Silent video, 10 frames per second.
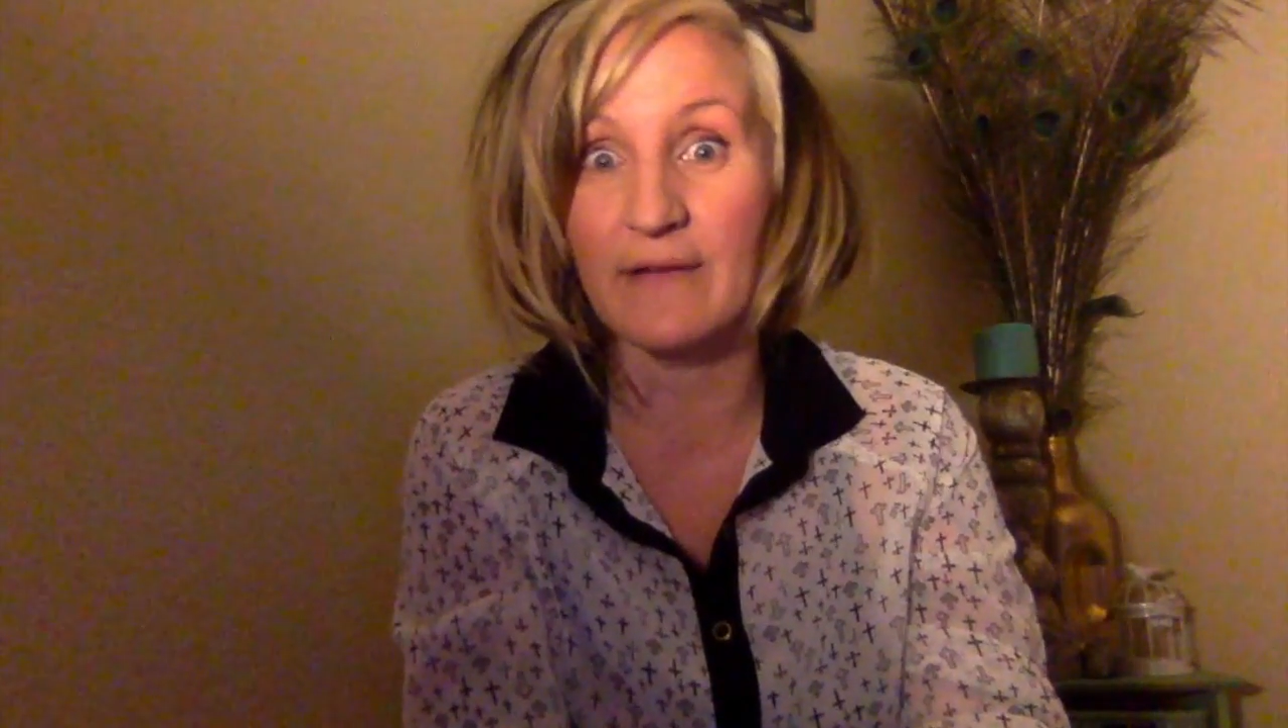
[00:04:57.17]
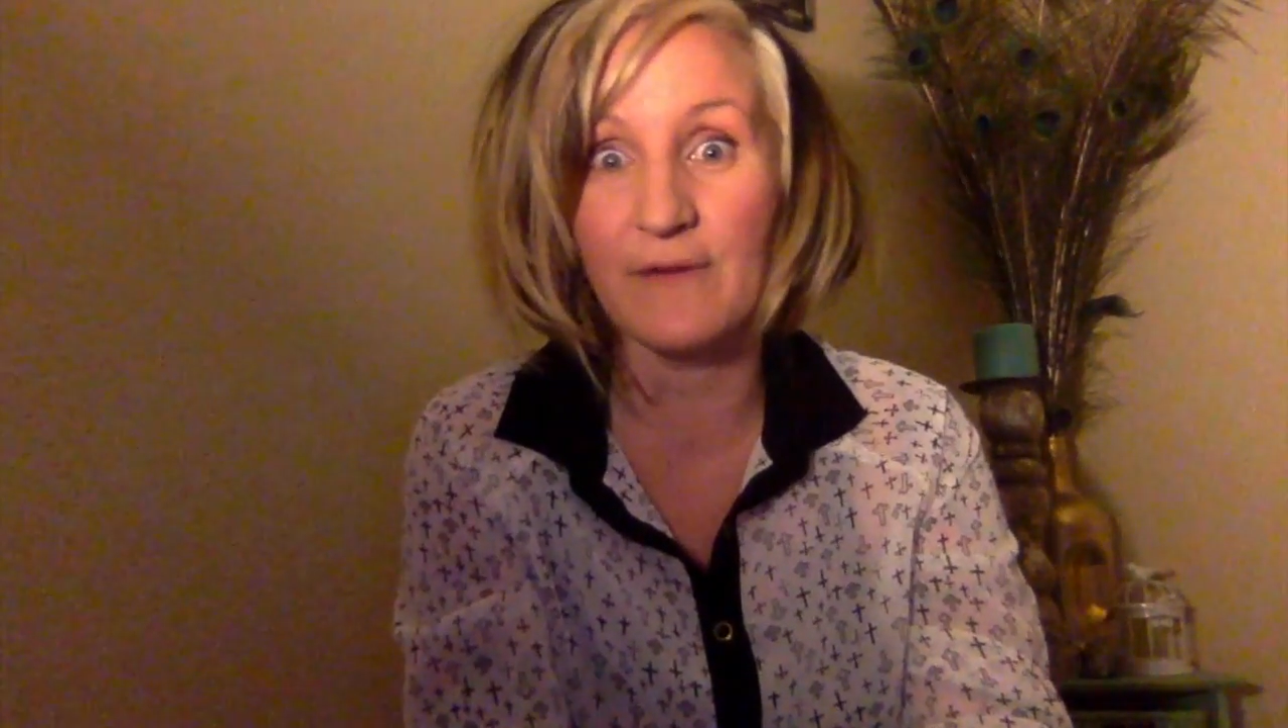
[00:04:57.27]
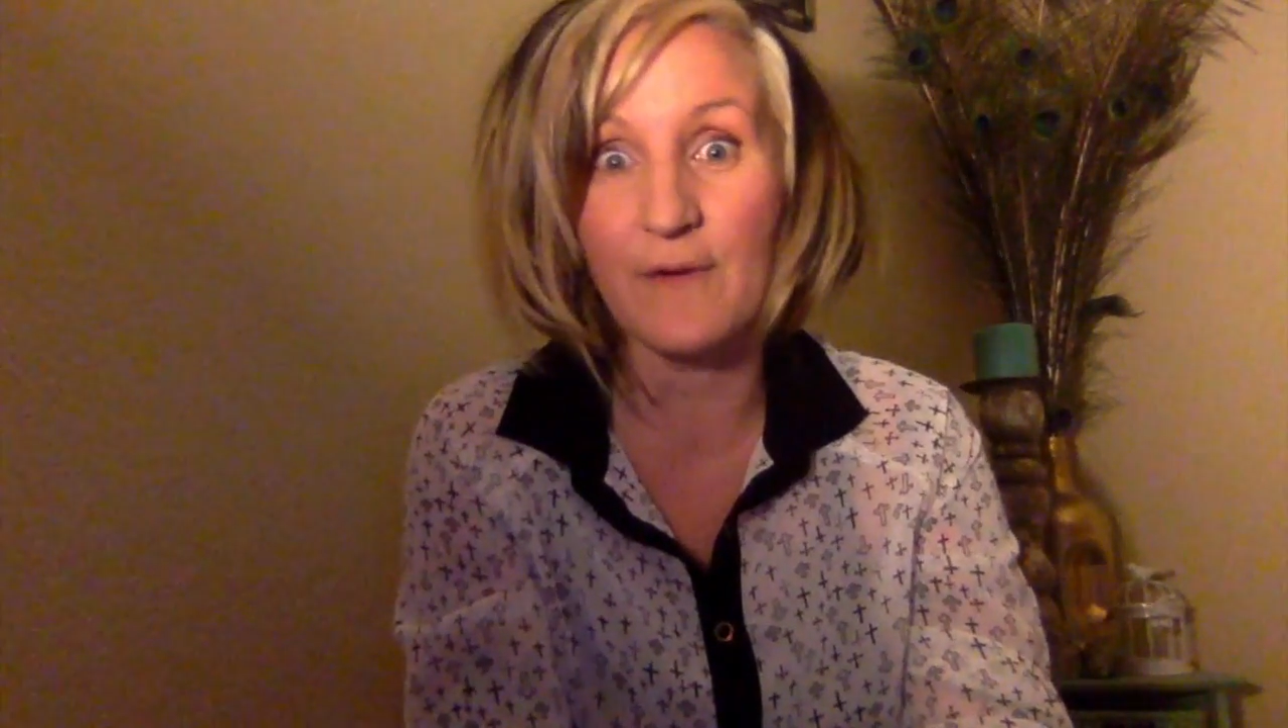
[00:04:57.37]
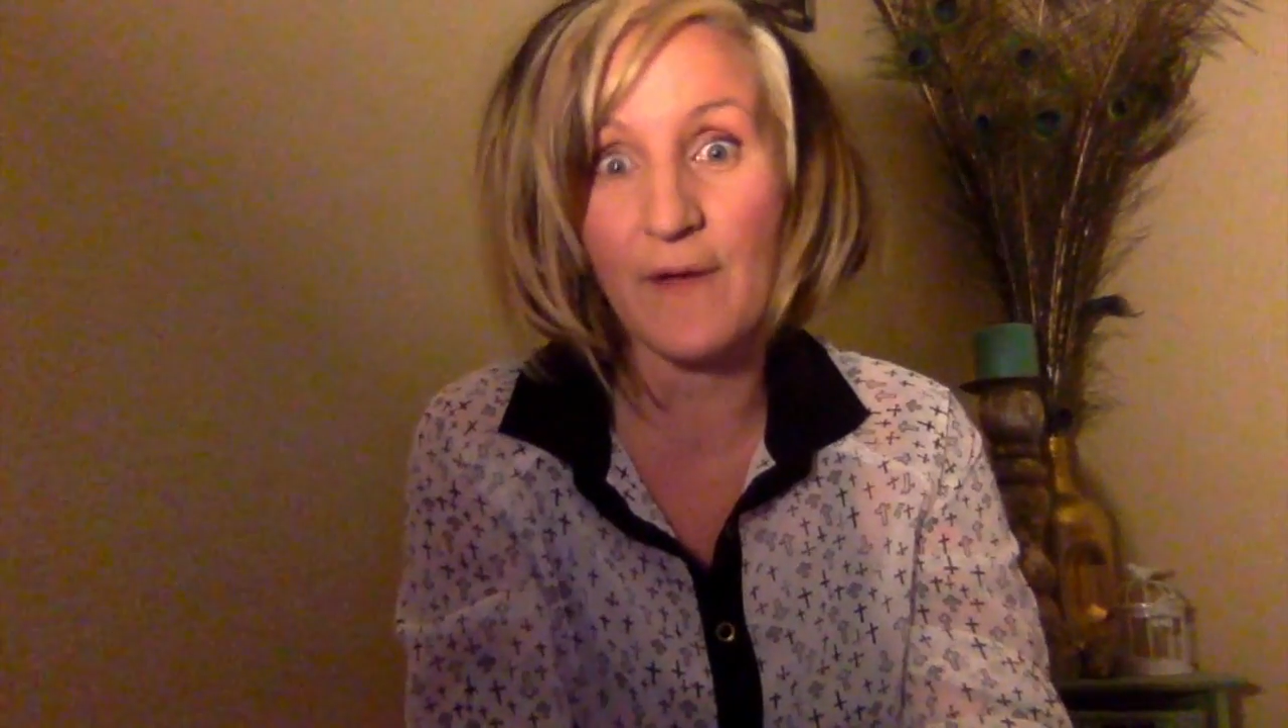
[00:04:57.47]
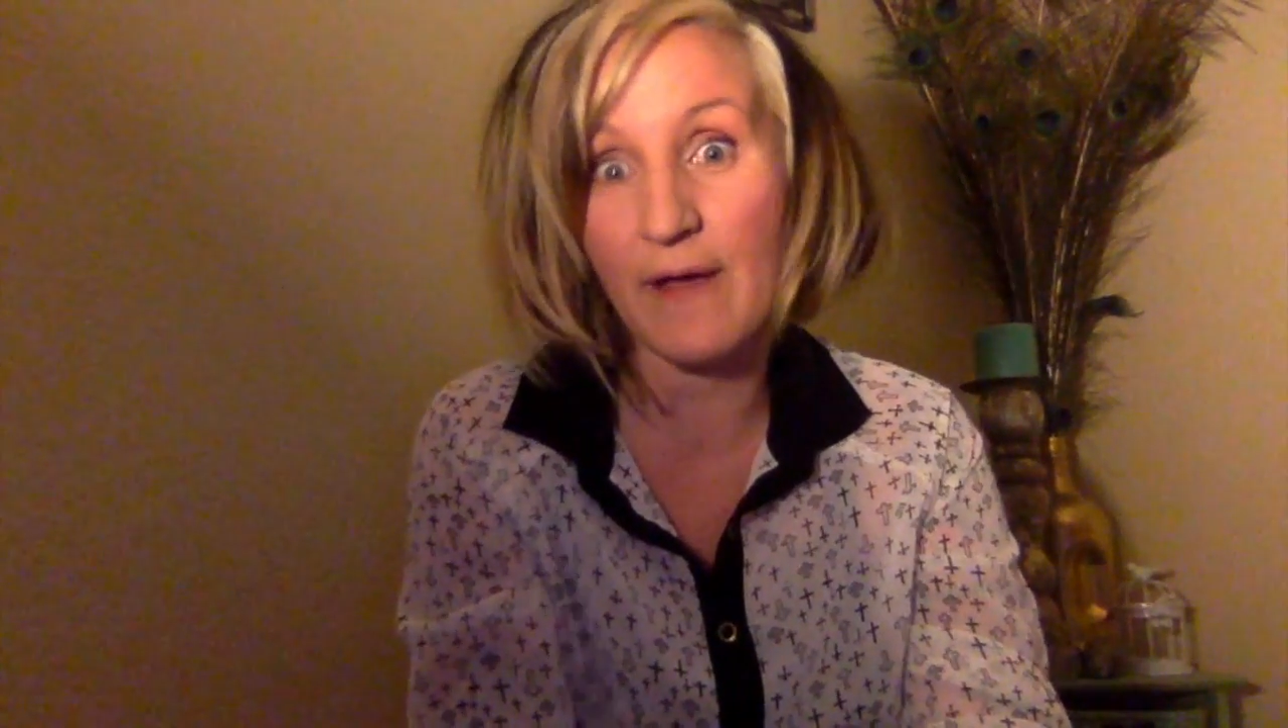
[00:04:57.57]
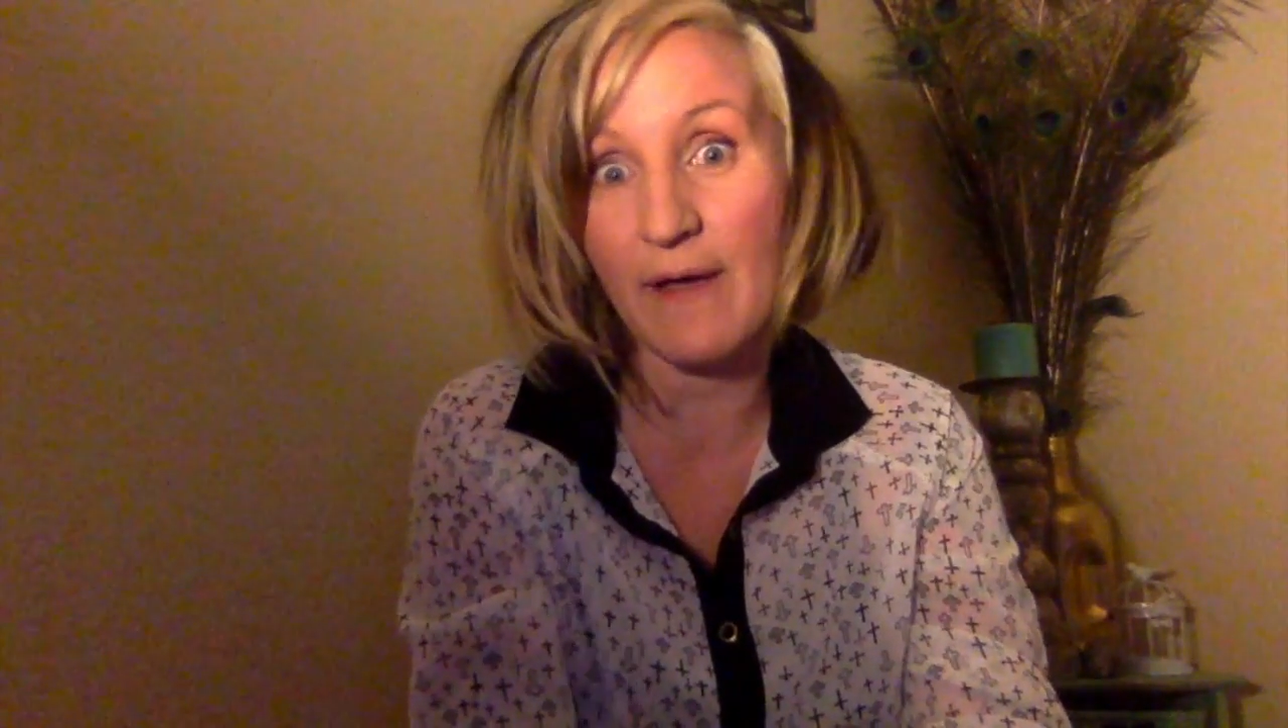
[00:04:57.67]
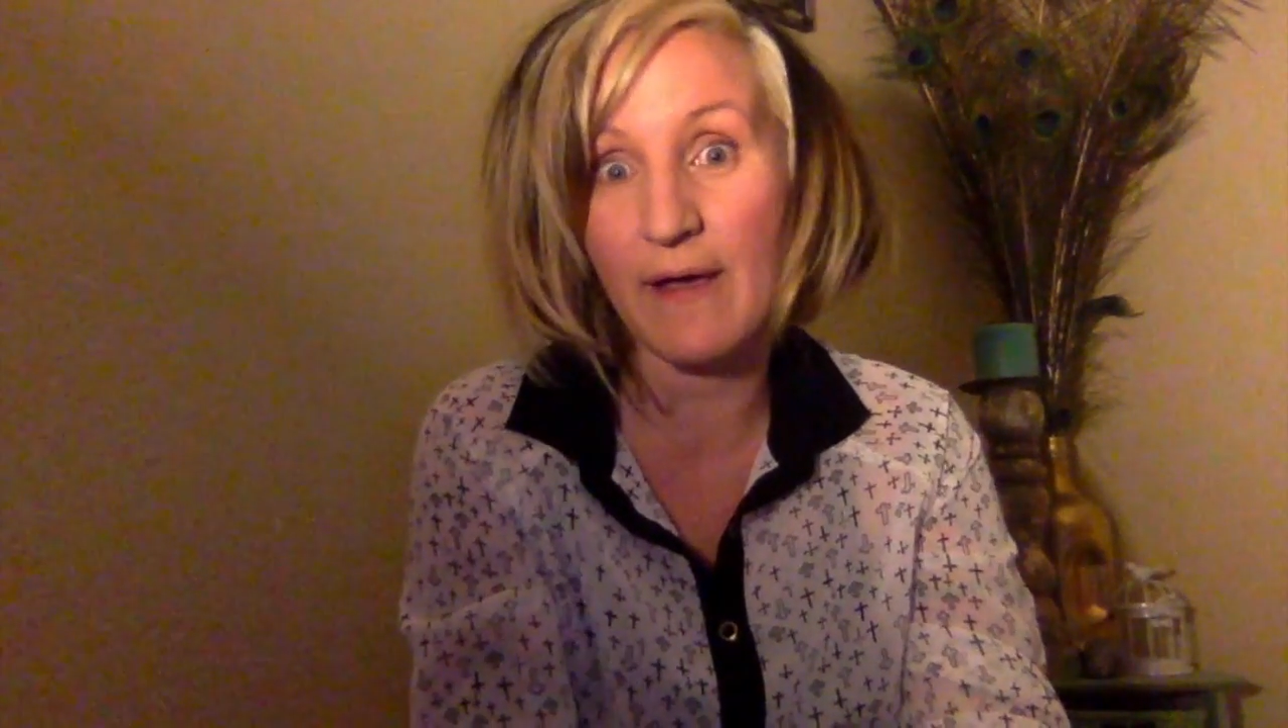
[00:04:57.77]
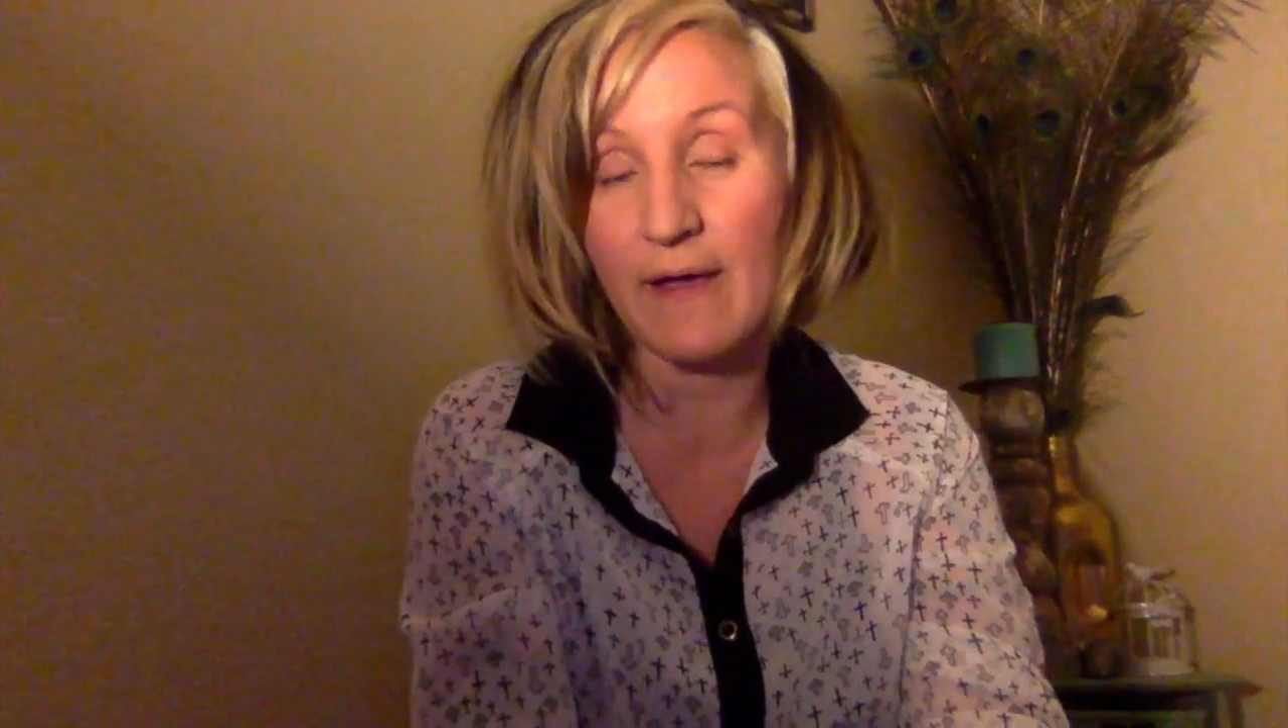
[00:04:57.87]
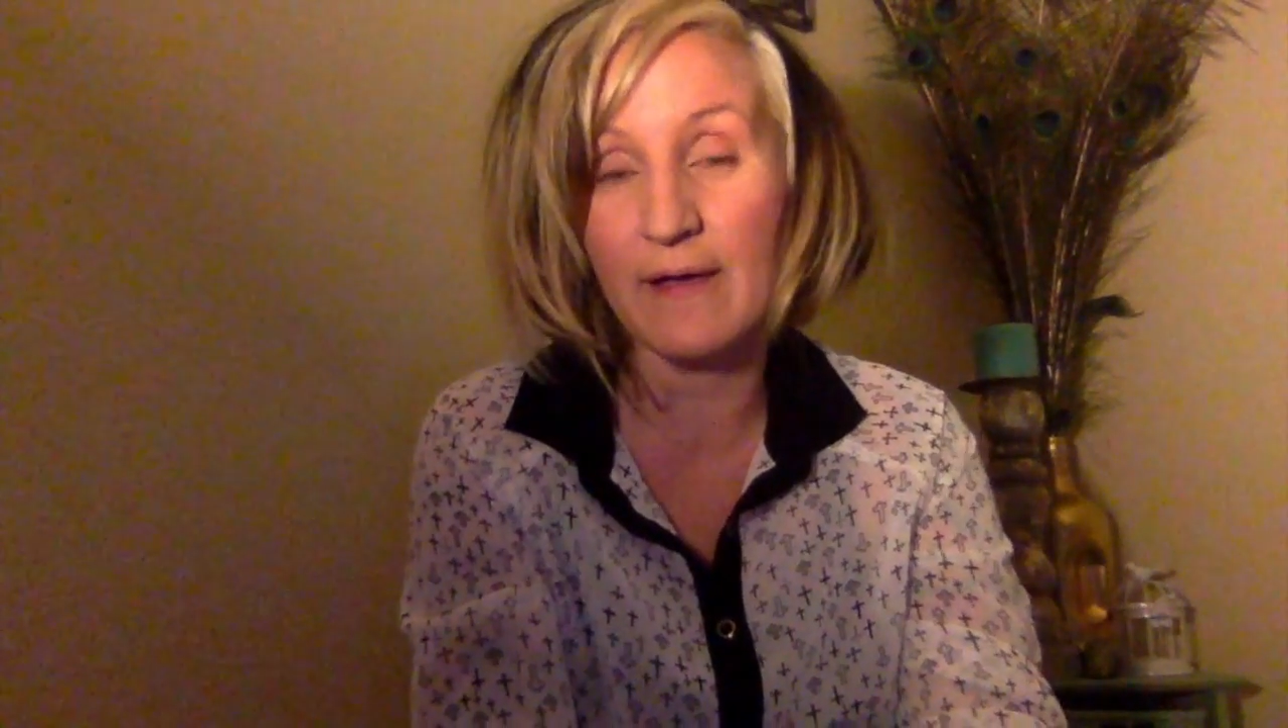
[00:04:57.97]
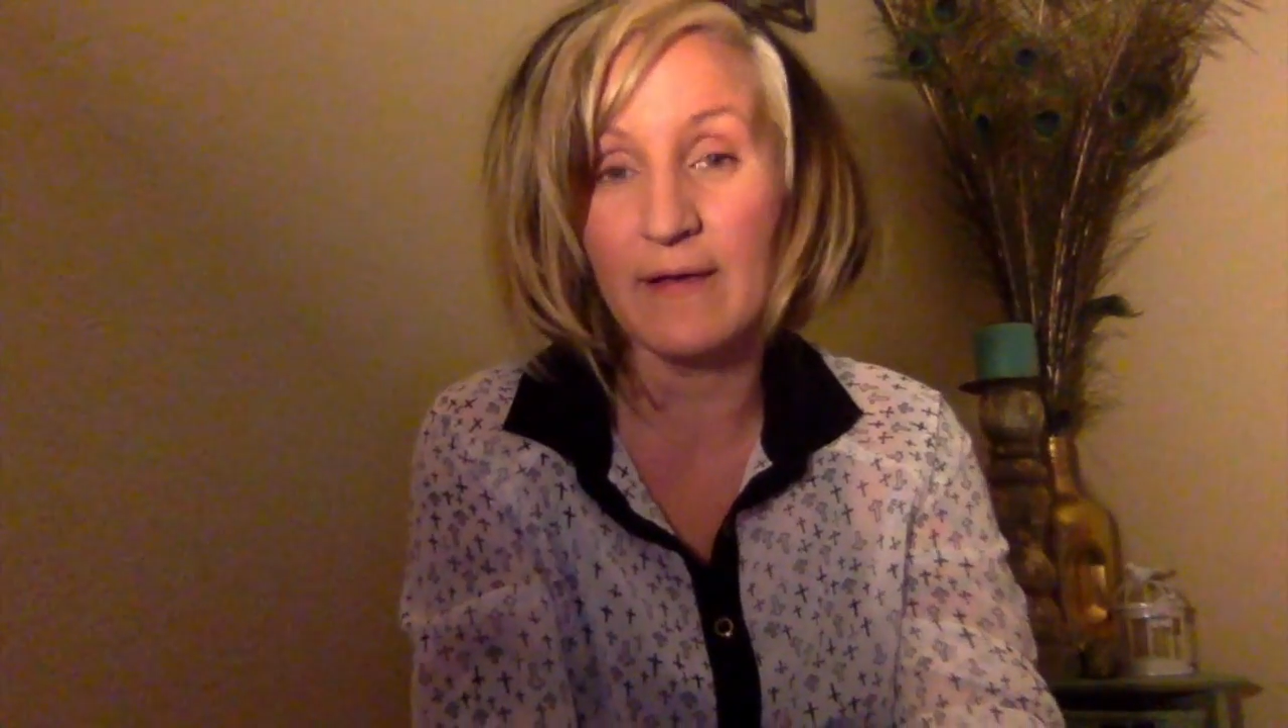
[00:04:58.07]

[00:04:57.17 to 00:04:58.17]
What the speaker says: okay?